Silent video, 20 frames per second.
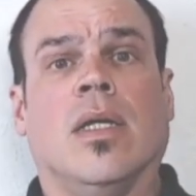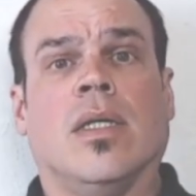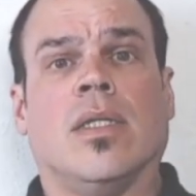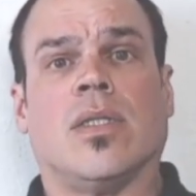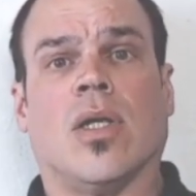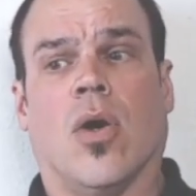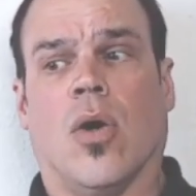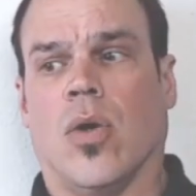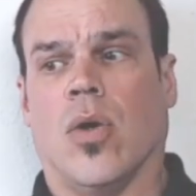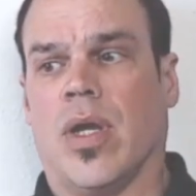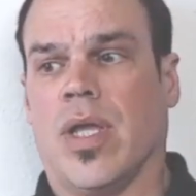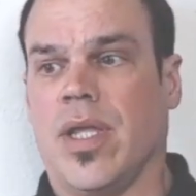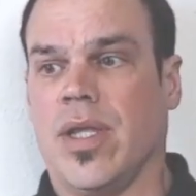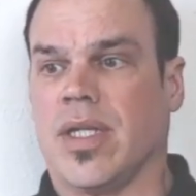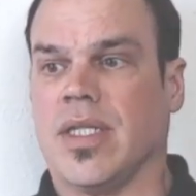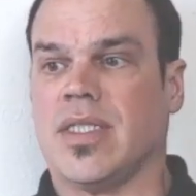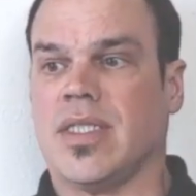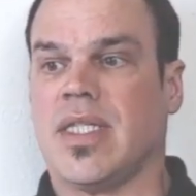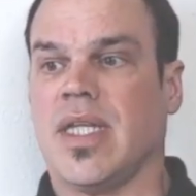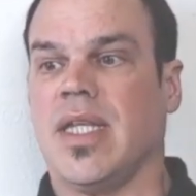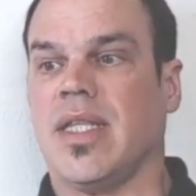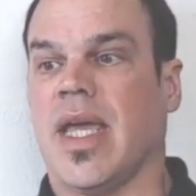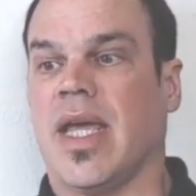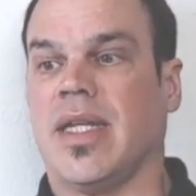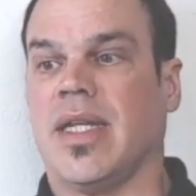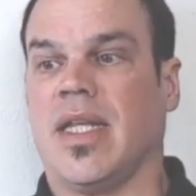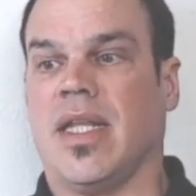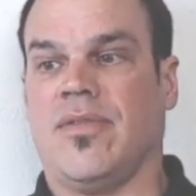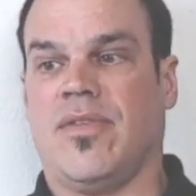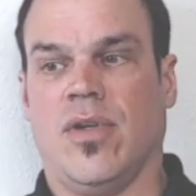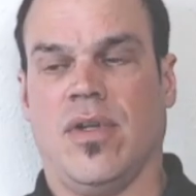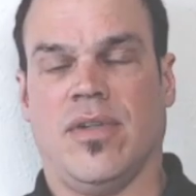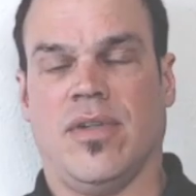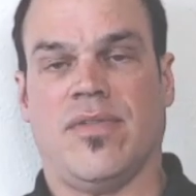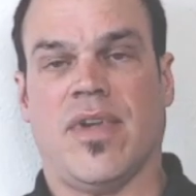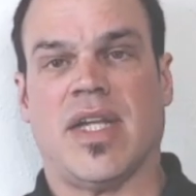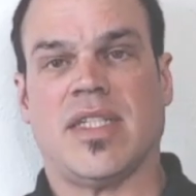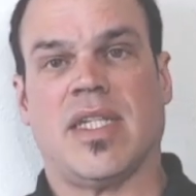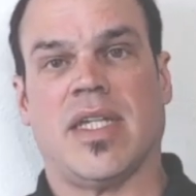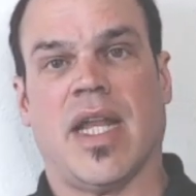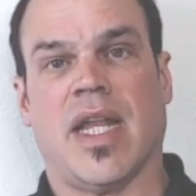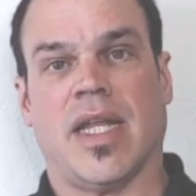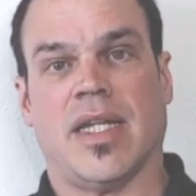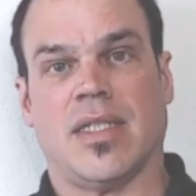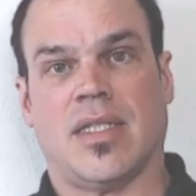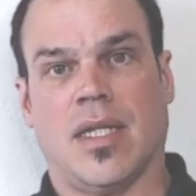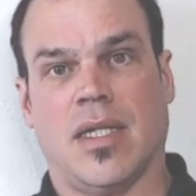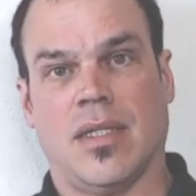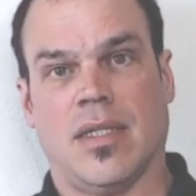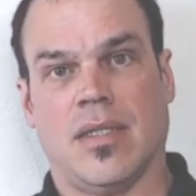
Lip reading: So you can see that if you invested at